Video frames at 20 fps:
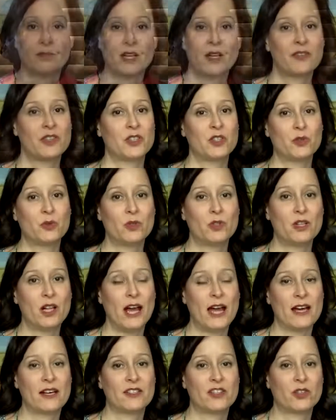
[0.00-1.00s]
The tool
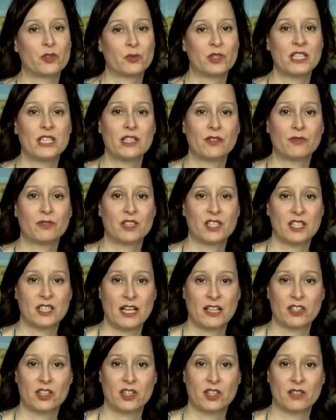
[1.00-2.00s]
has 3 different
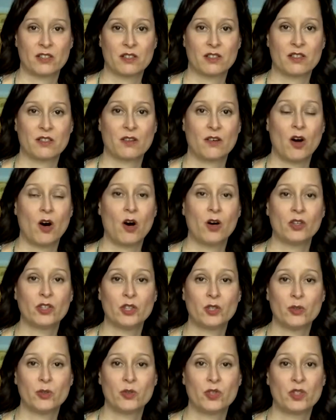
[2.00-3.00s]
sections, all
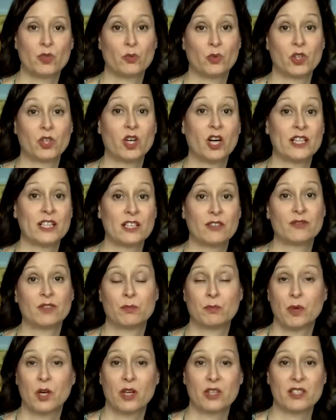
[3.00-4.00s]
used to work on
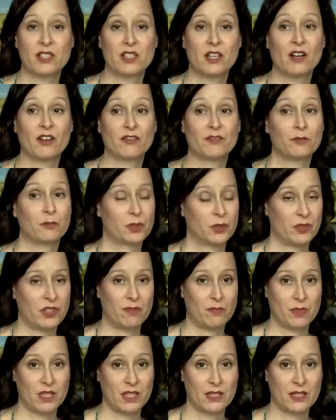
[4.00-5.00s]
different parts of
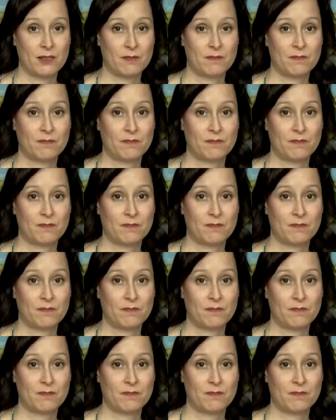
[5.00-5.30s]
bereavement.